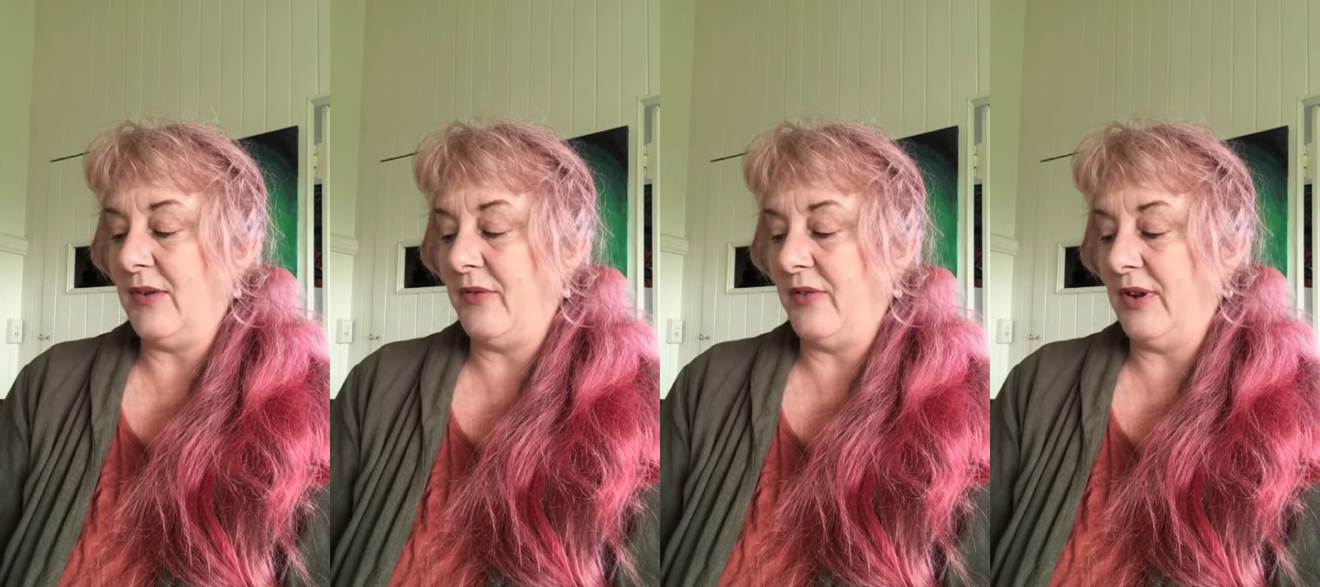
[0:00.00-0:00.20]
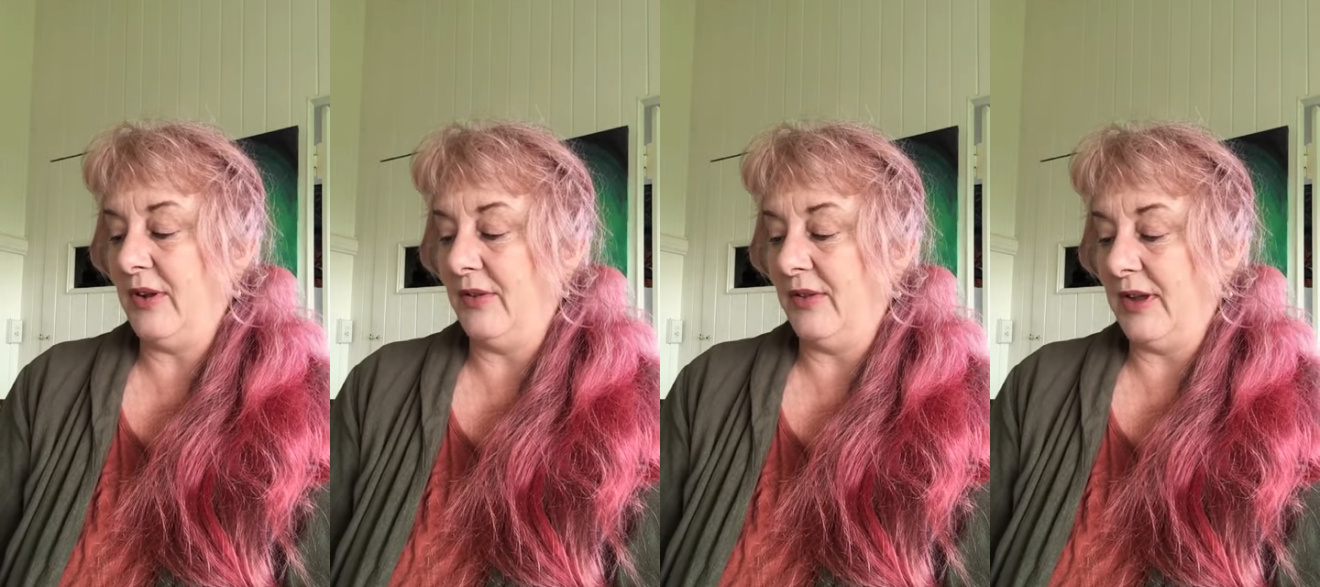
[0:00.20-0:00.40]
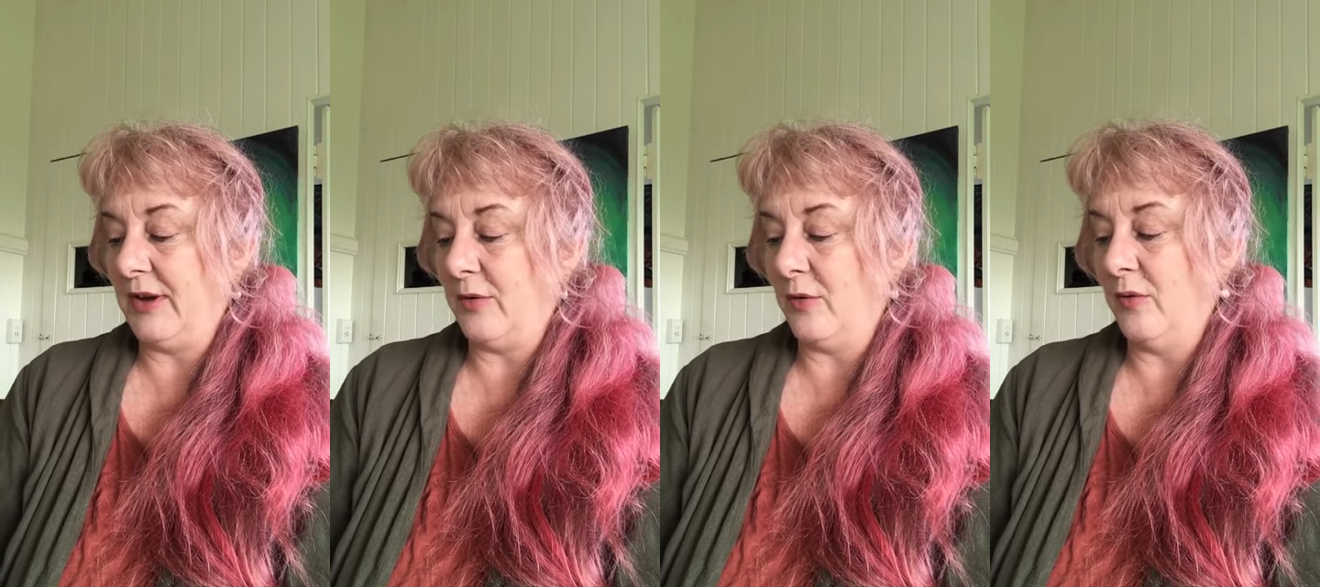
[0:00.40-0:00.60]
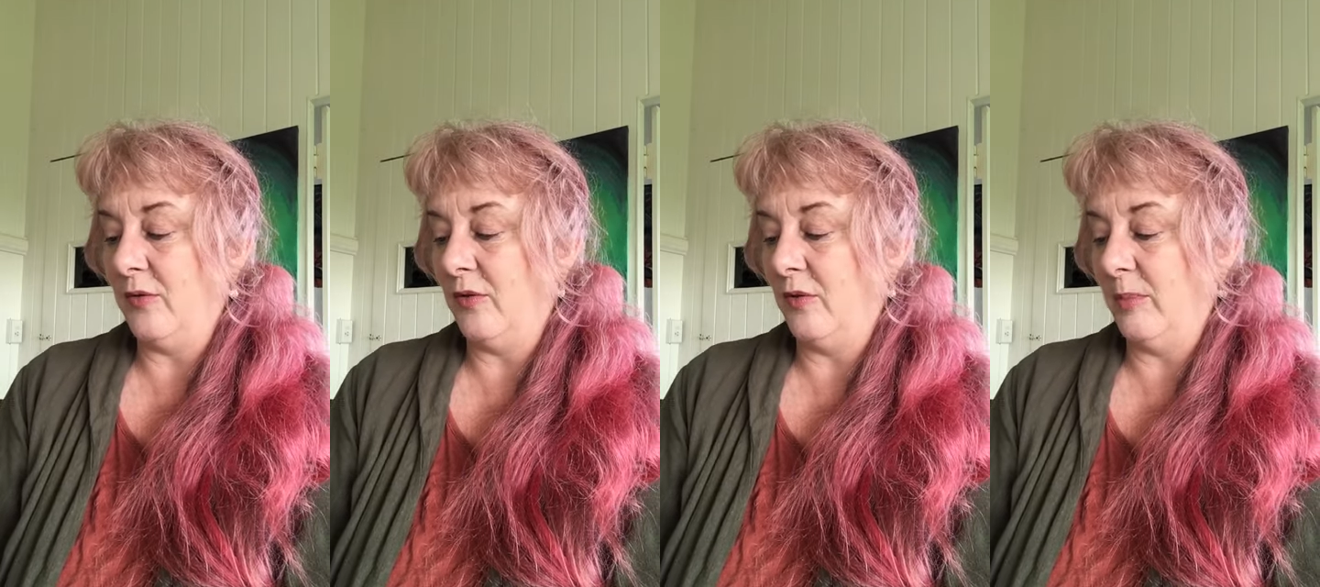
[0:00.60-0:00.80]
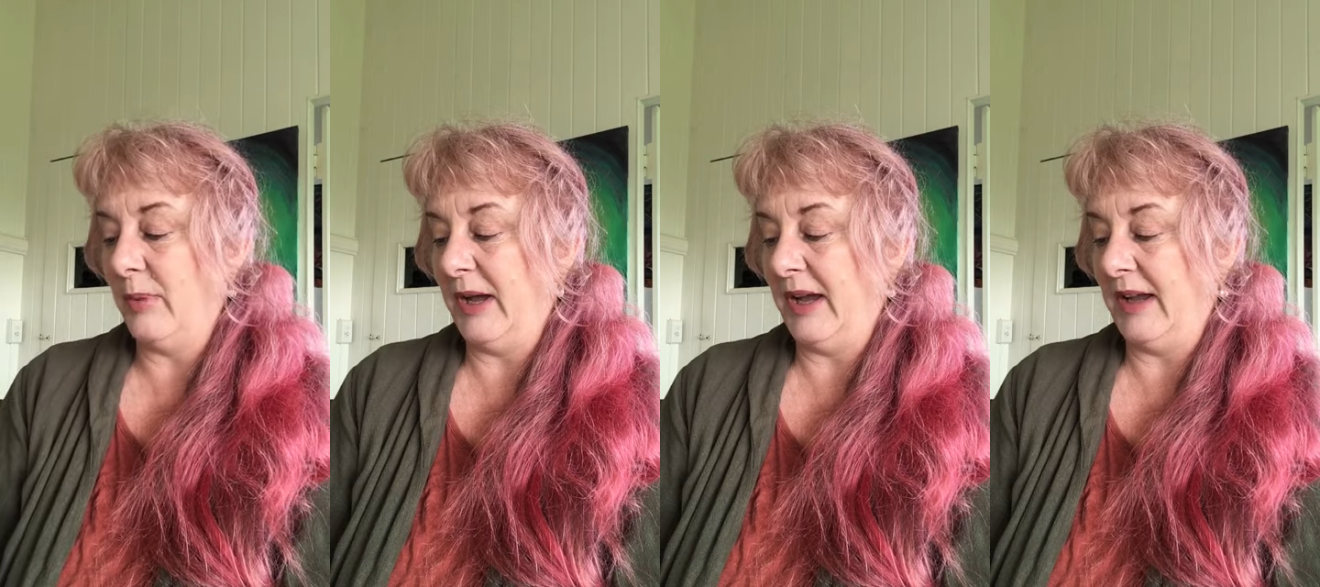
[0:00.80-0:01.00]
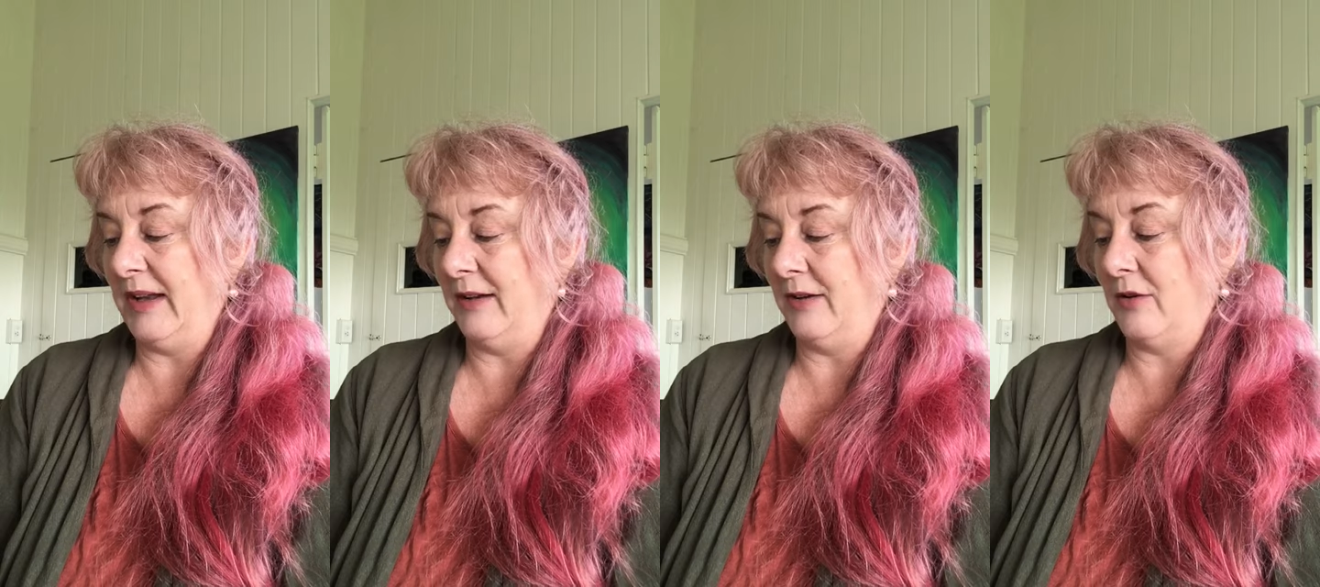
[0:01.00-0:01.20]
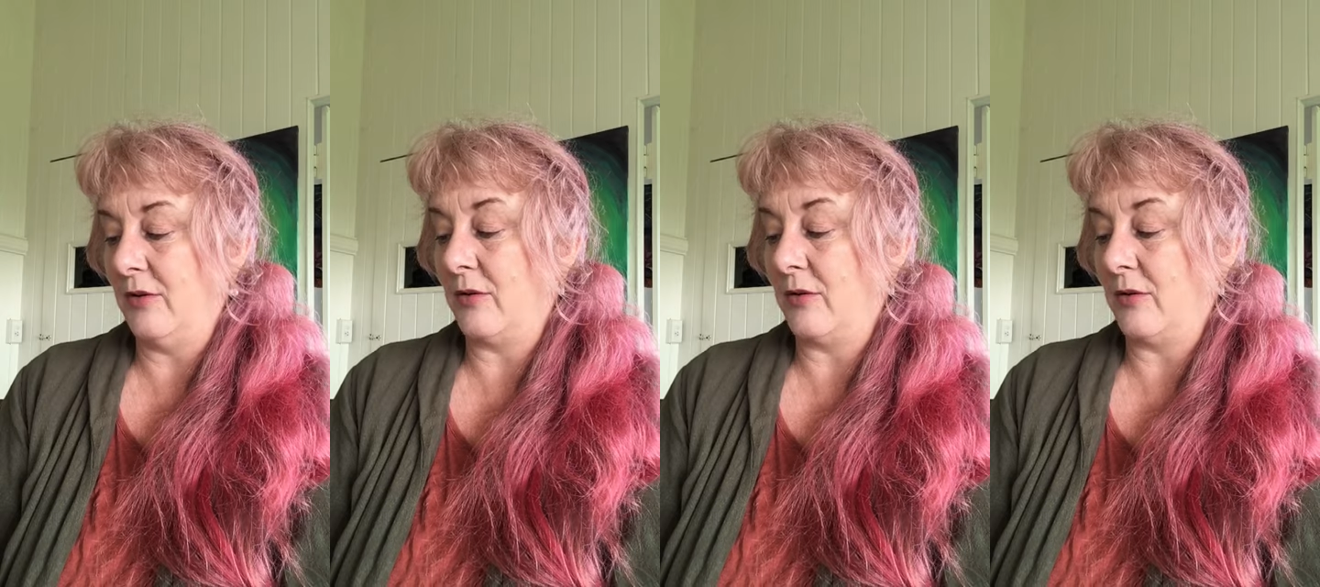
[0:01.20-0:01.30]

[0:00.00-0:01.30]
feel that awful pain,